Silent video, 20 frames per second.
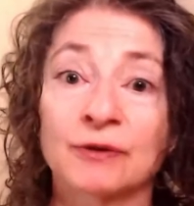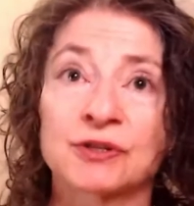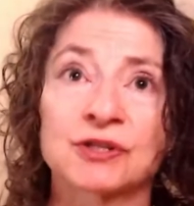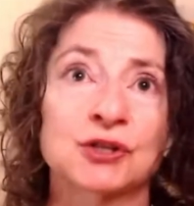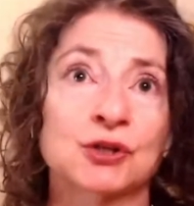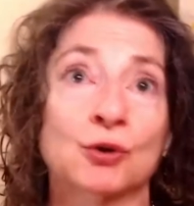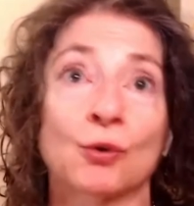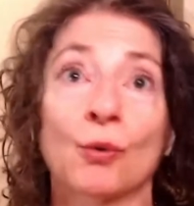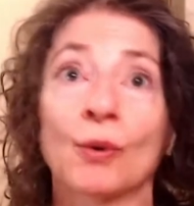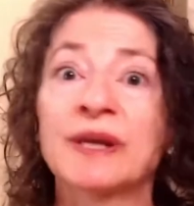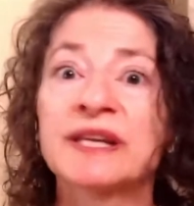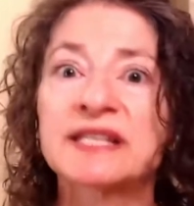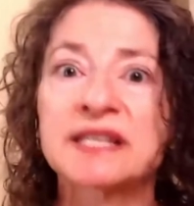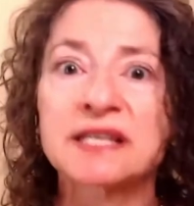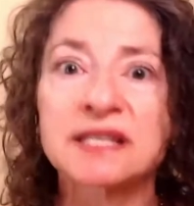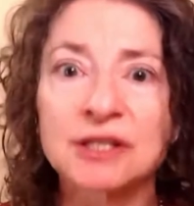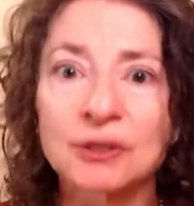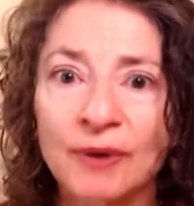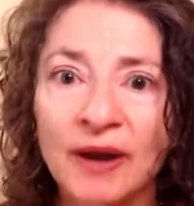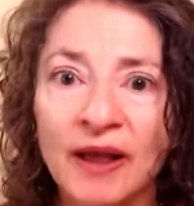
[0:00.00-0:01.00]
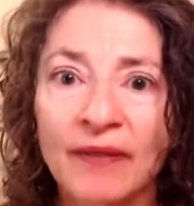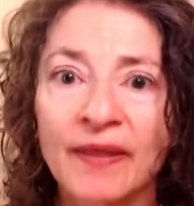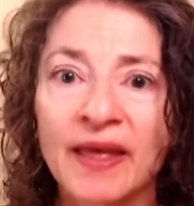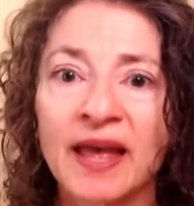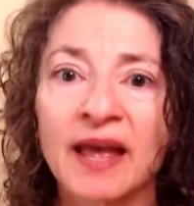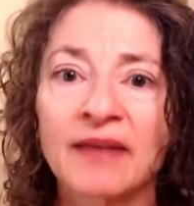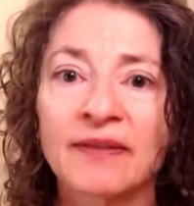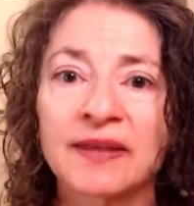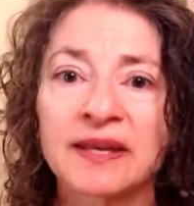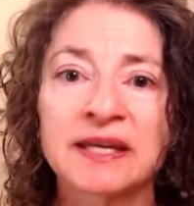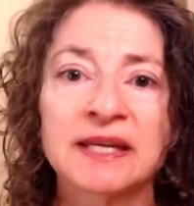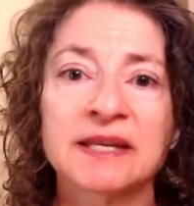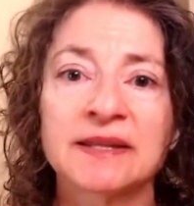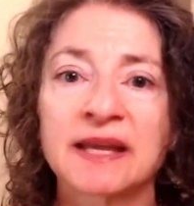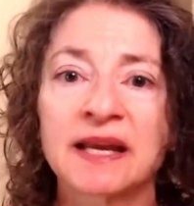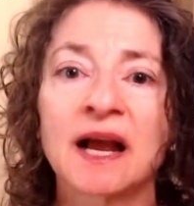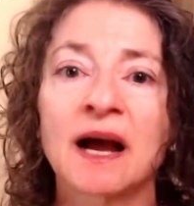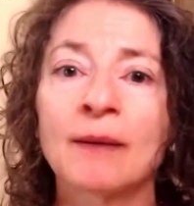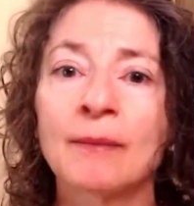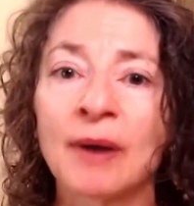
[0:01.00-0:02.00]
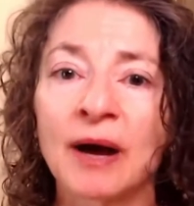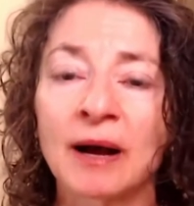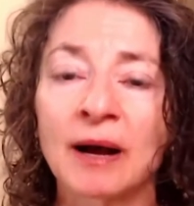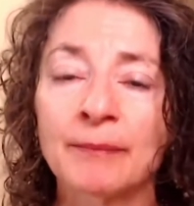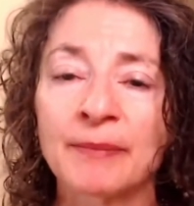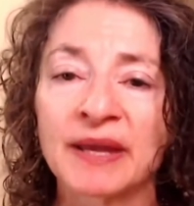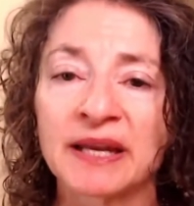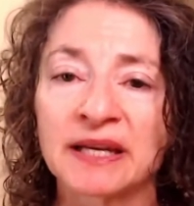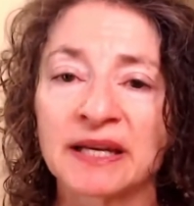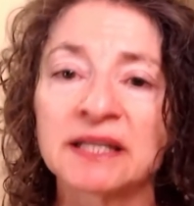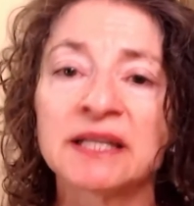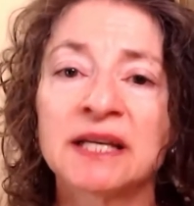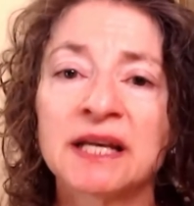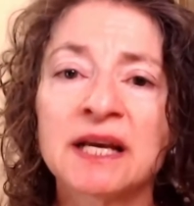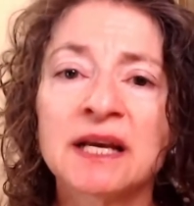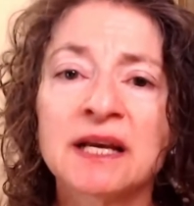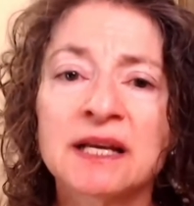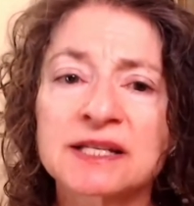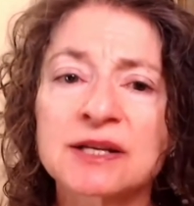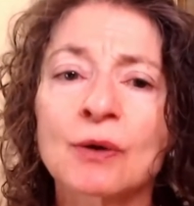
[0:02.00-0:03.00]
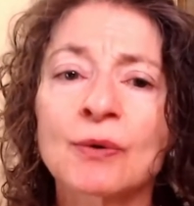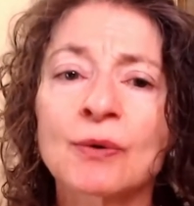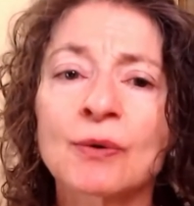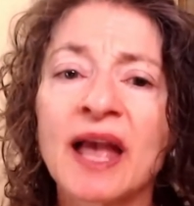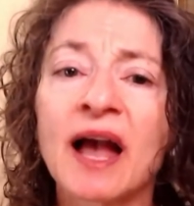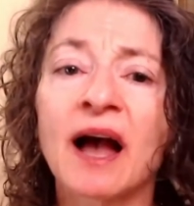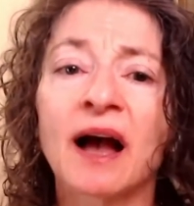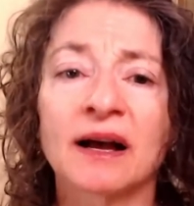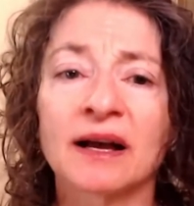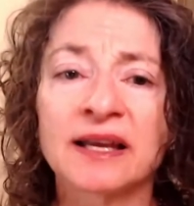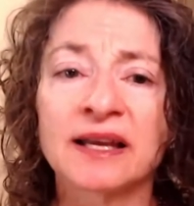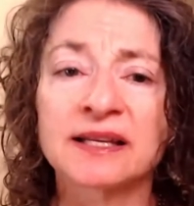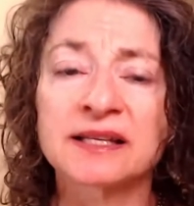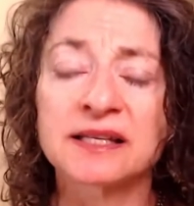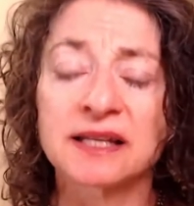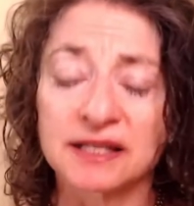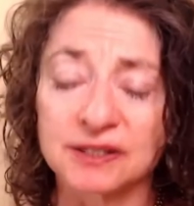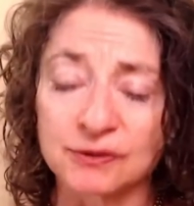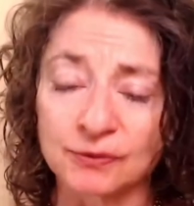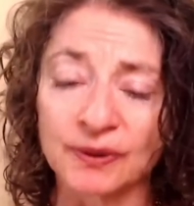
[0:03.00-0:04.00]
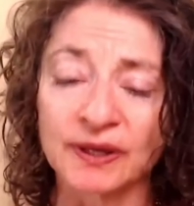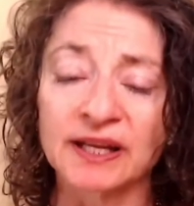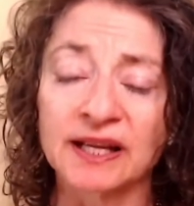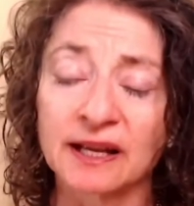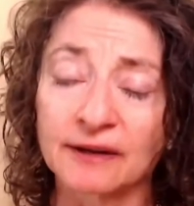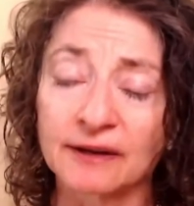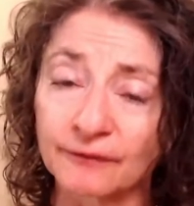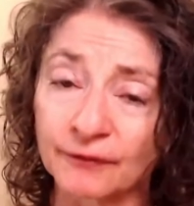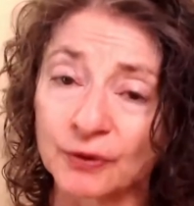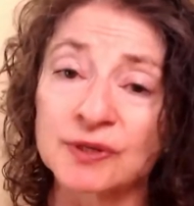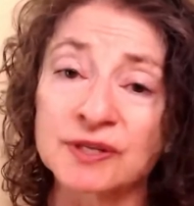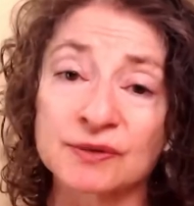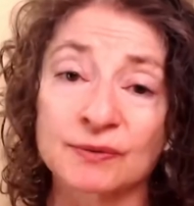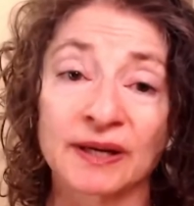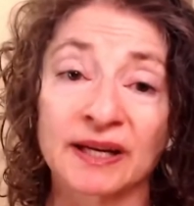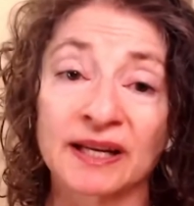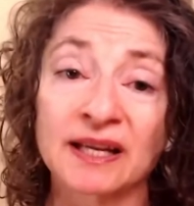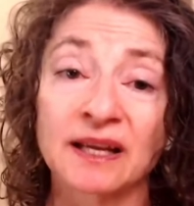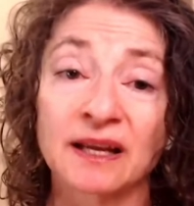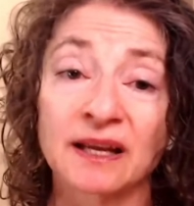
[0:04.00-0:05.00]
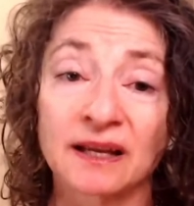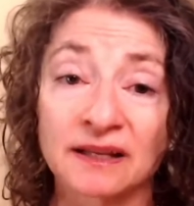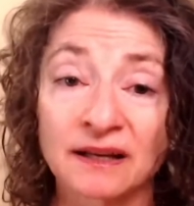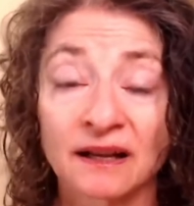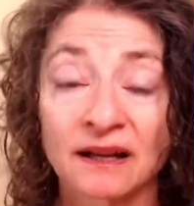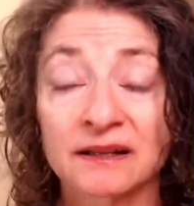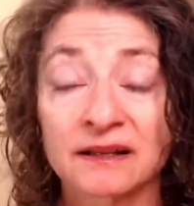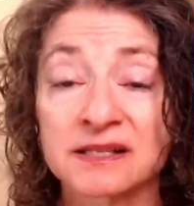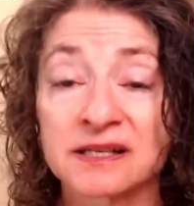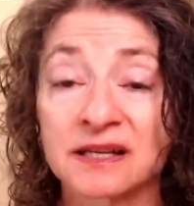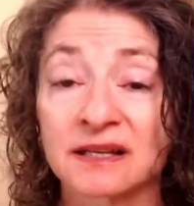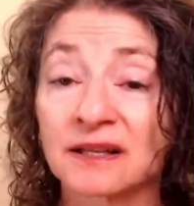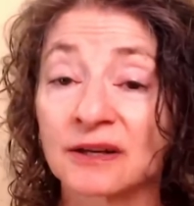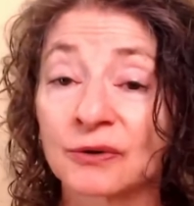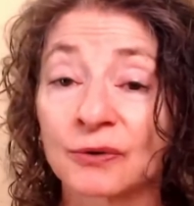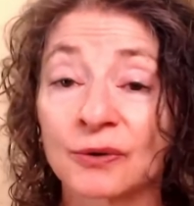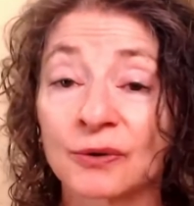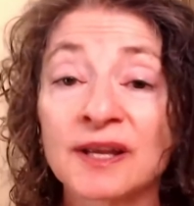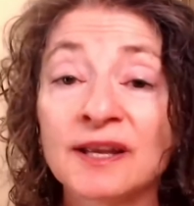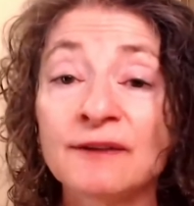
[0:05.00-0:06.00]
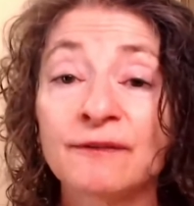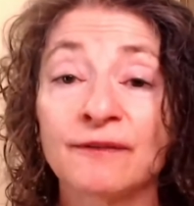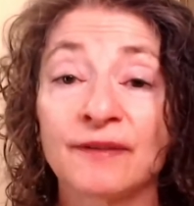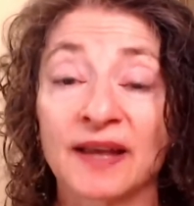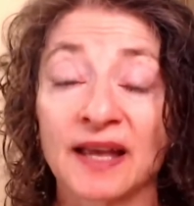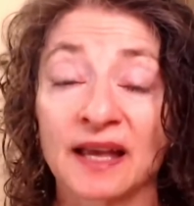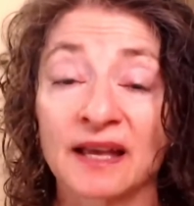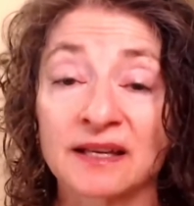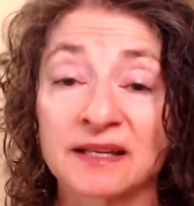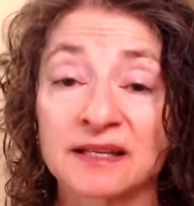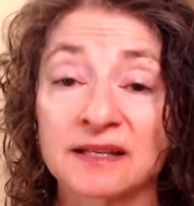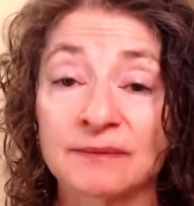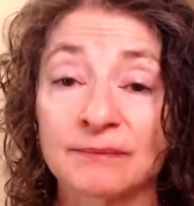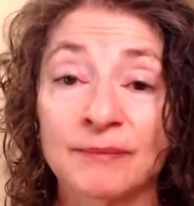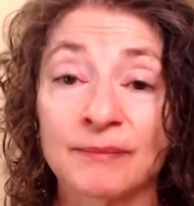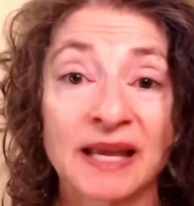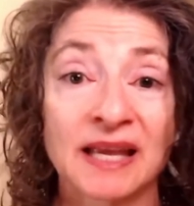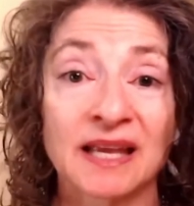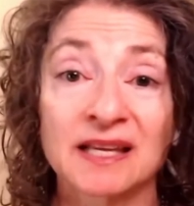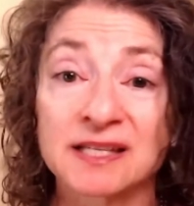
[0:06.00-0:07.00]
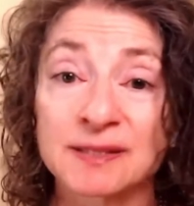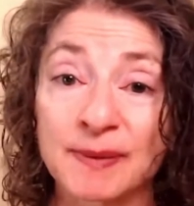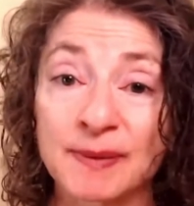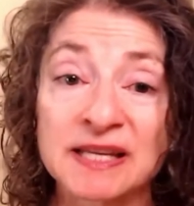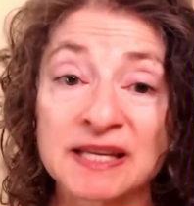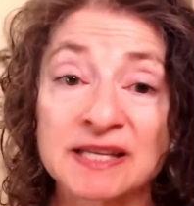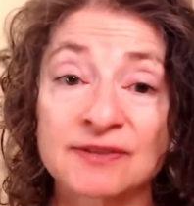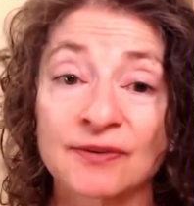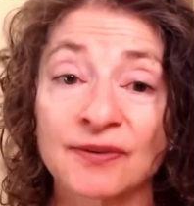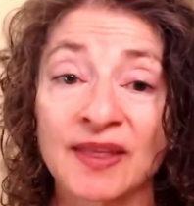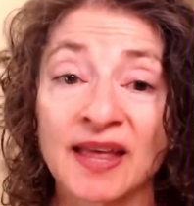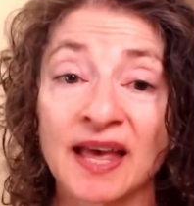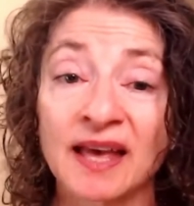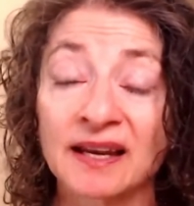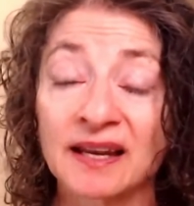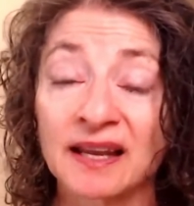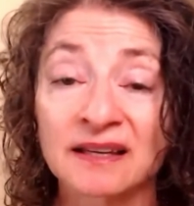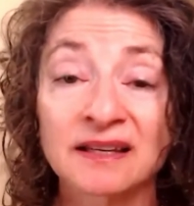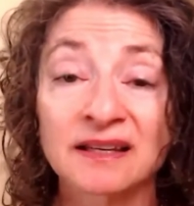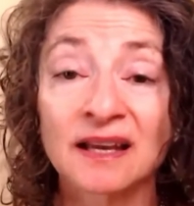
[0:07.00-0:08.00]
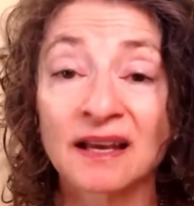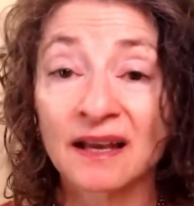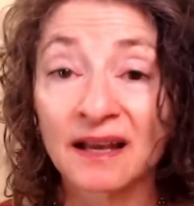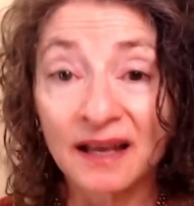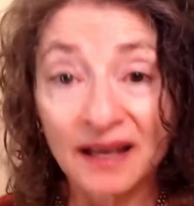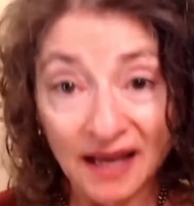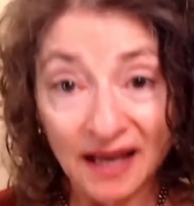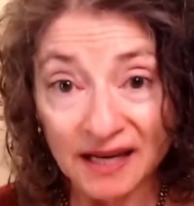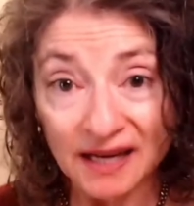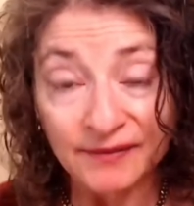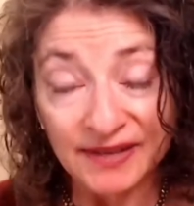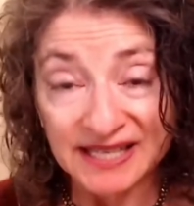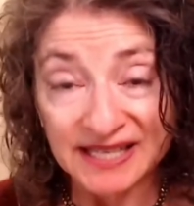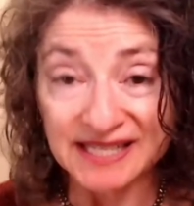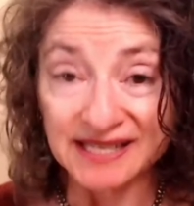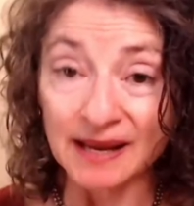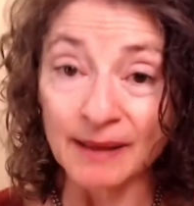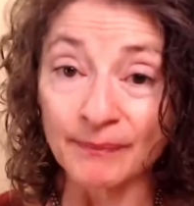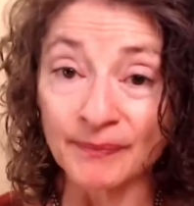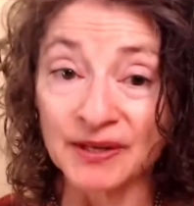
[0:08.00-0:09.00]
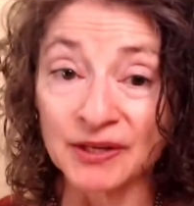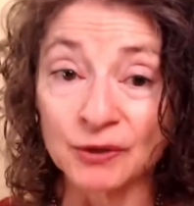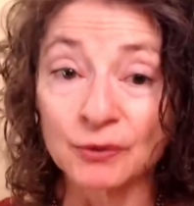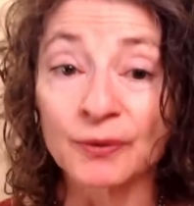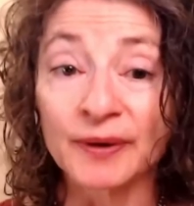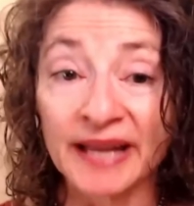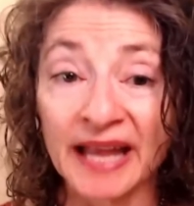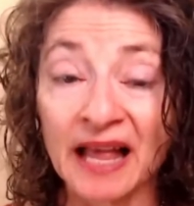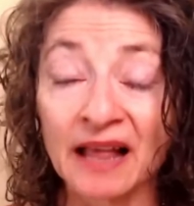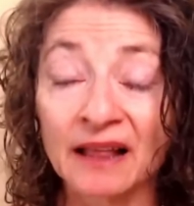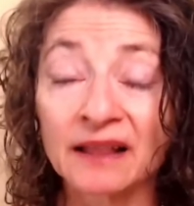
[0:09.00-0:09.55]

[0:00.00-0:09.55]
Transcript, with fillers: and there's choices around that and that come up. And so, yeah, it's really at first really acknowledging the grief and making space for that, and kind of accept the new